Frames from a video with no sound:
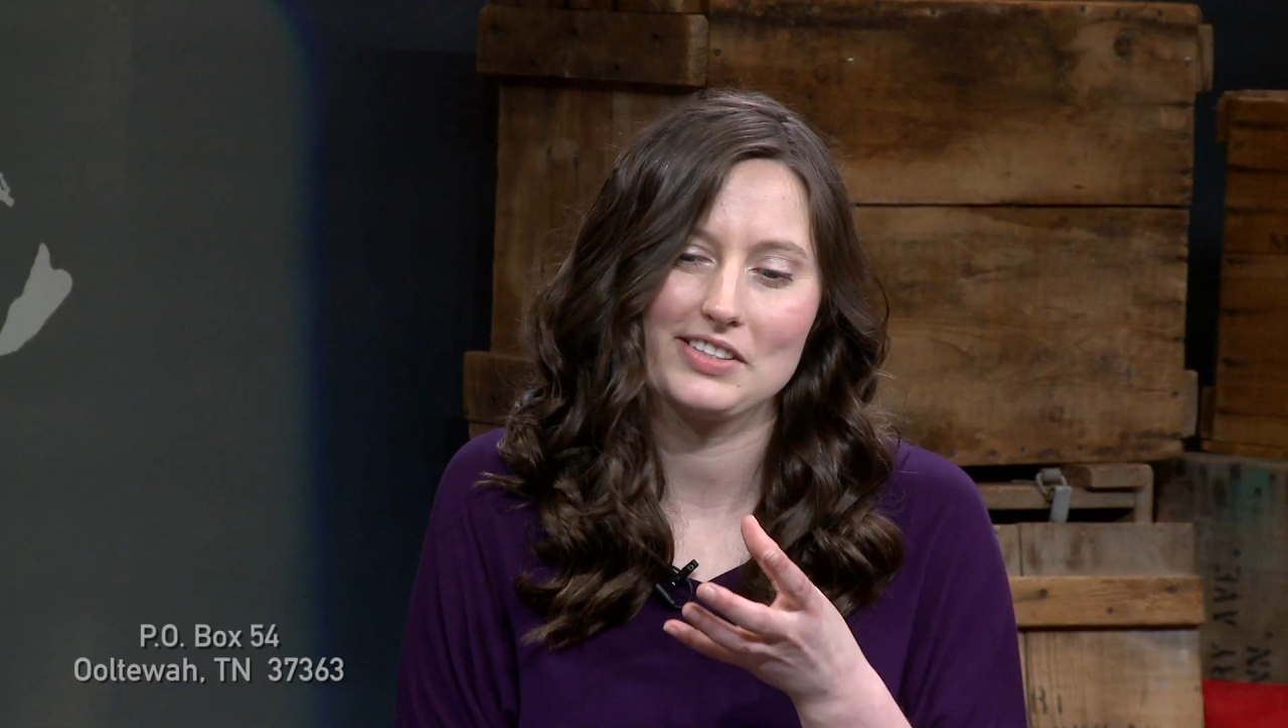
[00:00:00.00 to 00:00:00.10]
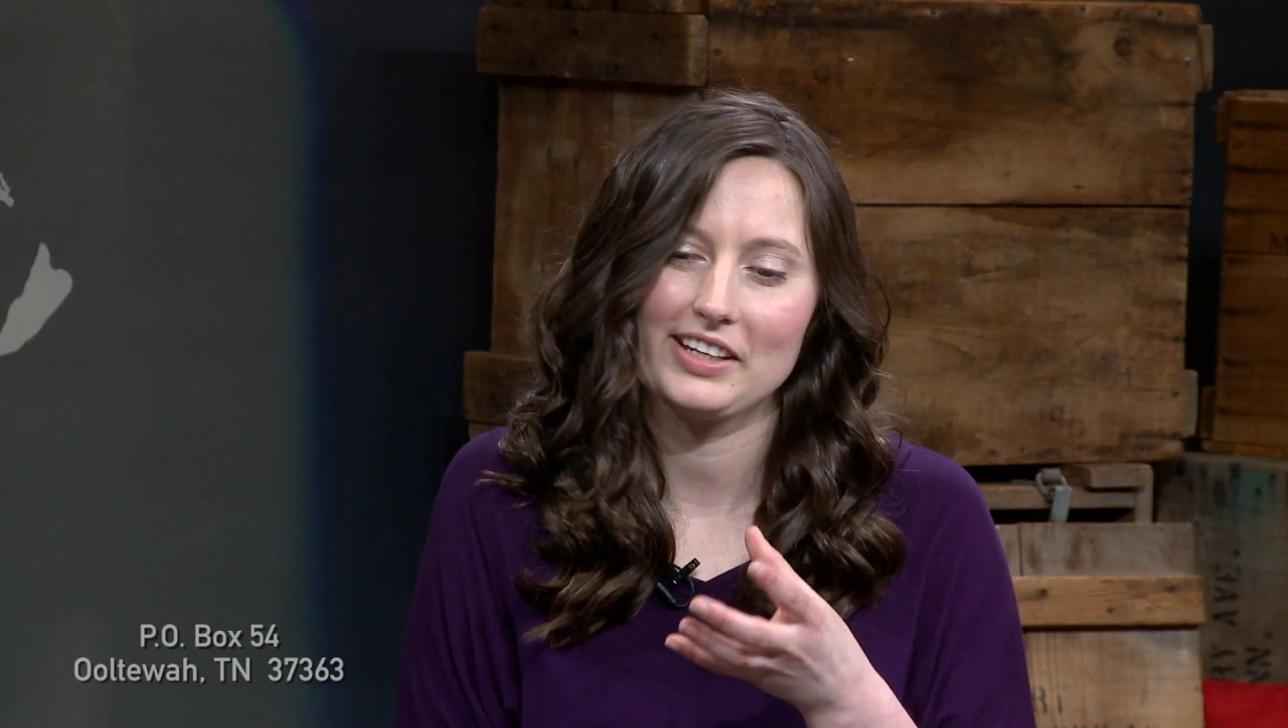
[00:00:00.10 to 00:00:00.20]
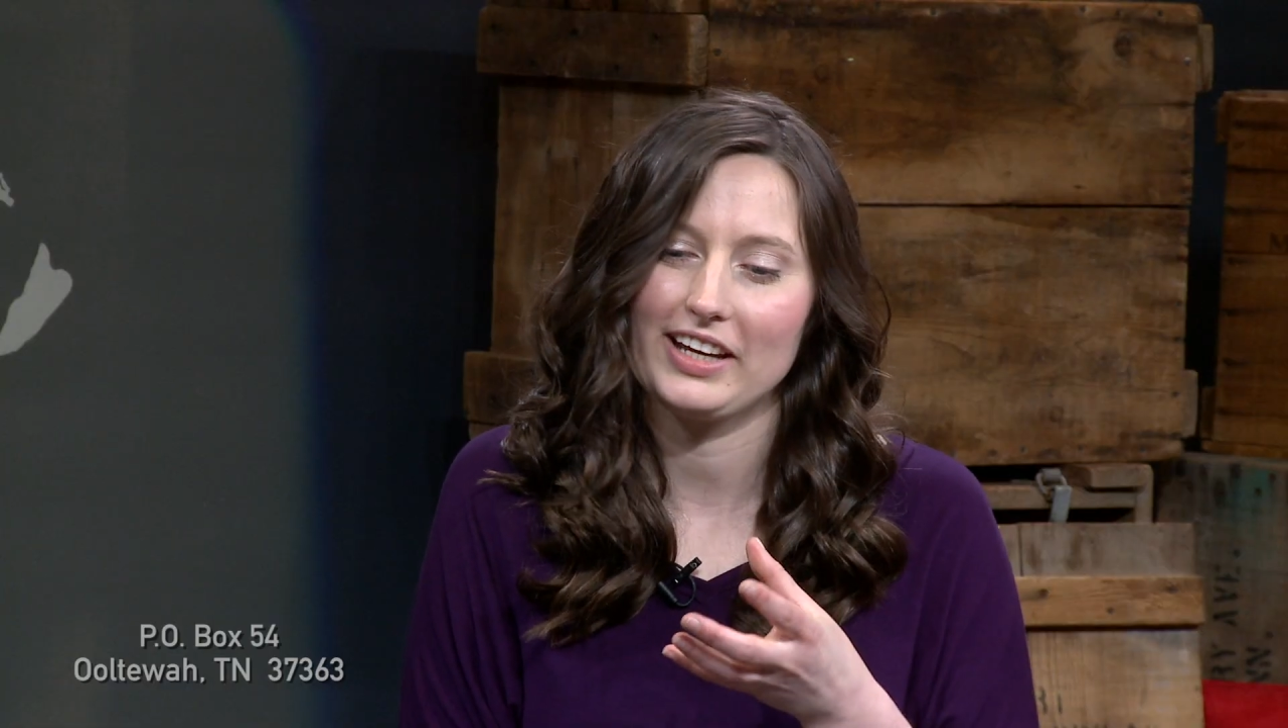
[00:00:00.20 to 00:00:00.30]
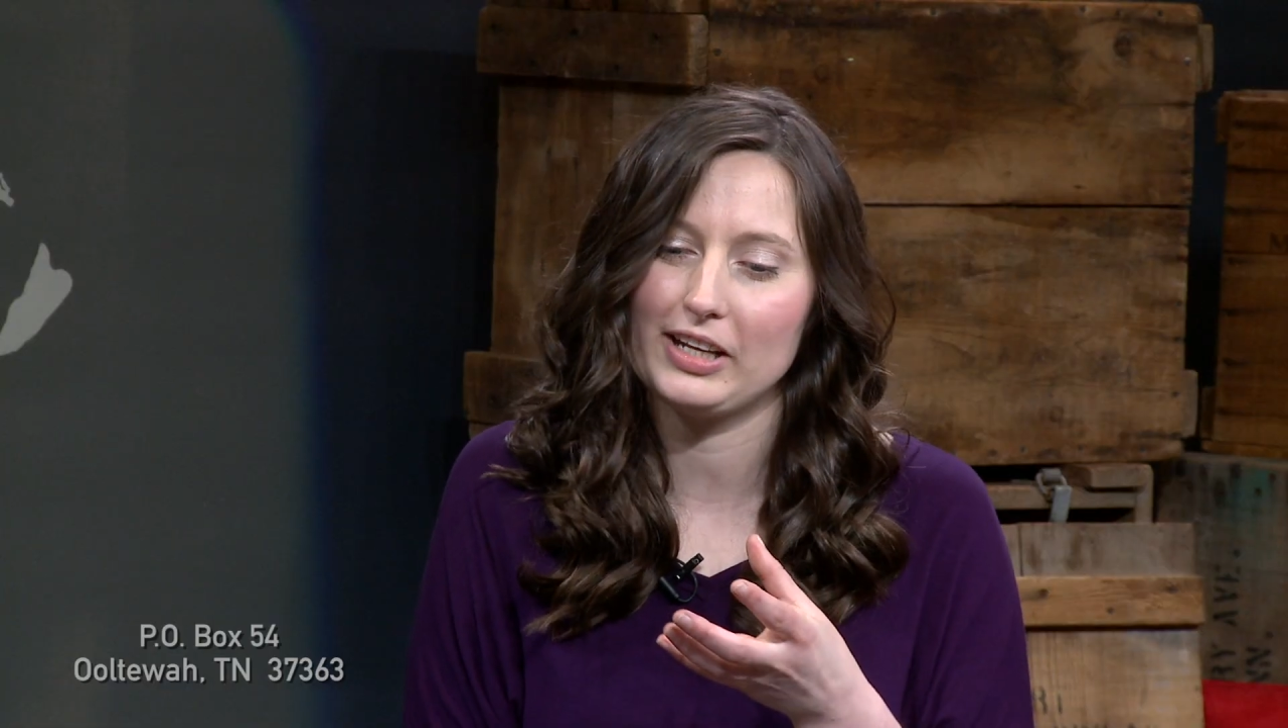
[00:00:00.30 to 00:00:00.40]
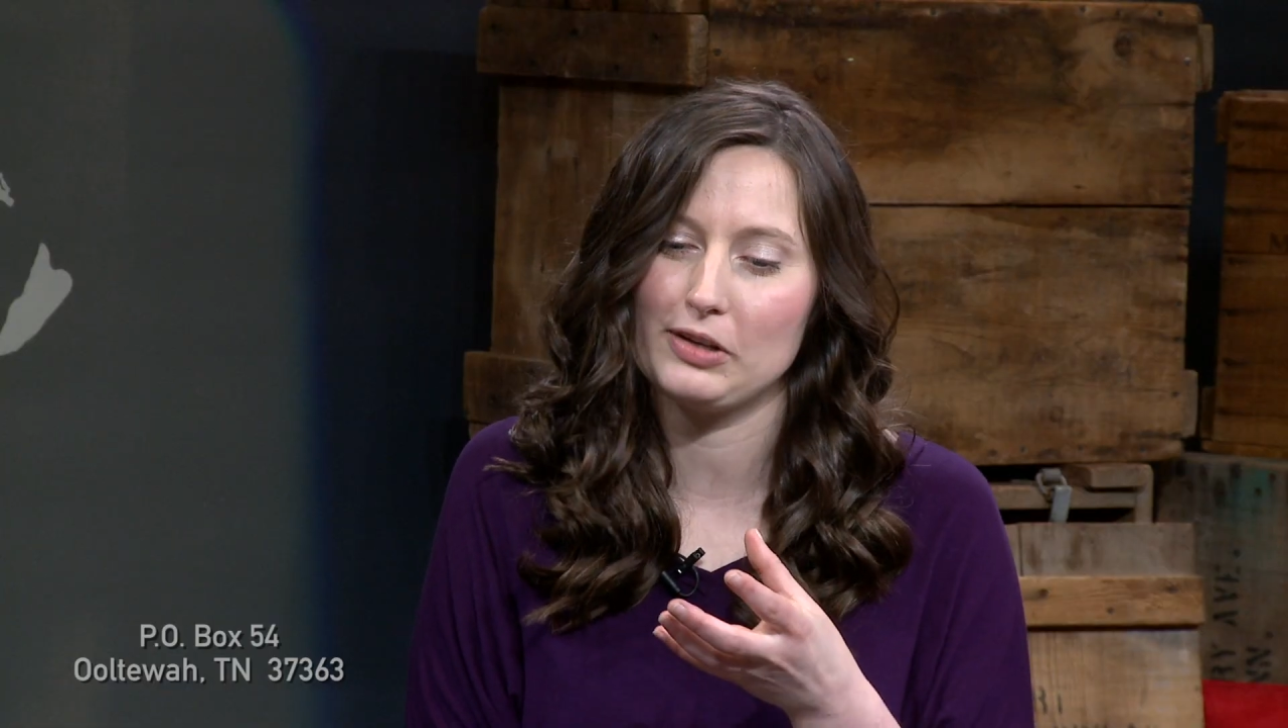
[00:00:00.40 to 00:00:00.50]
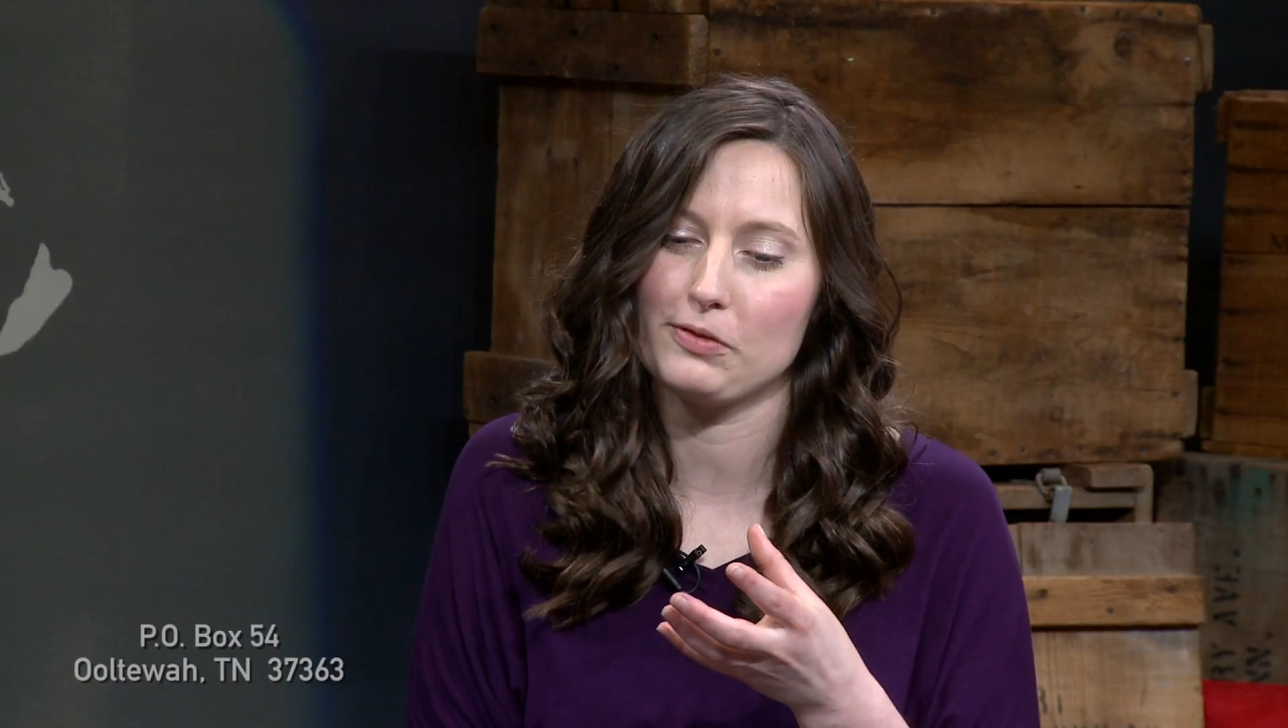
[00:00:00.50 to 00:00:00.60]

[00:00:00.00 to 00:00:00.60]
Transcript: that kind